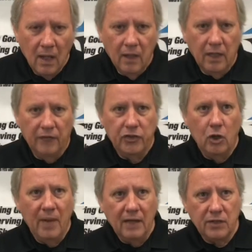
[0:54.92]
Now, if you go
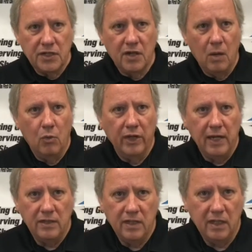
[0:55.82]
back to Psalm
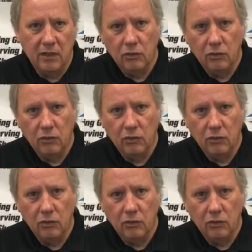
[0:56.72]
118,